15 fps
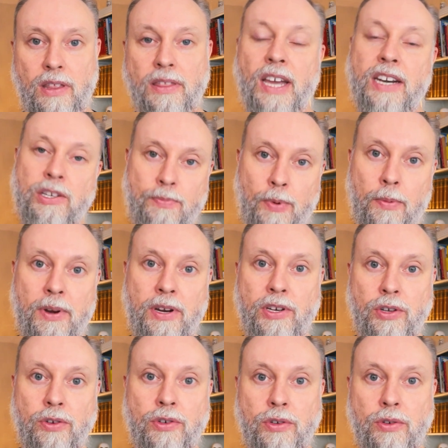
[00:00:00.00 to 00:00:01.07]
That is probably
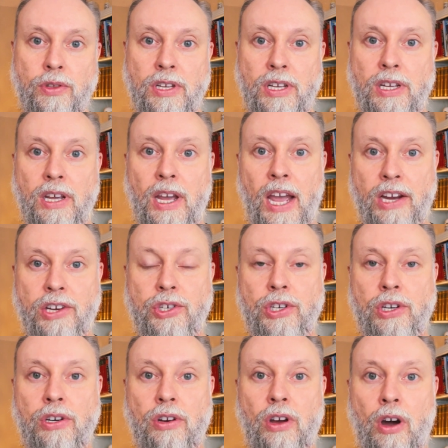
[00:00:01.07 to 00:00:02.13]
due to the
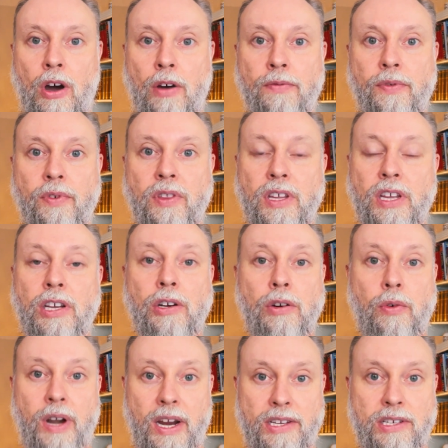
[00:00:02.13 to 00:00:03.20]
action of the
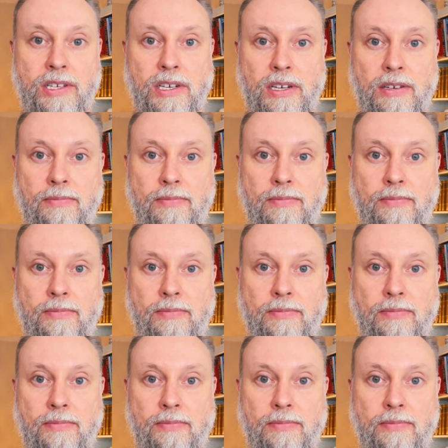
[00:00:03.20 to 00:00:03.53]
chlorhexidine.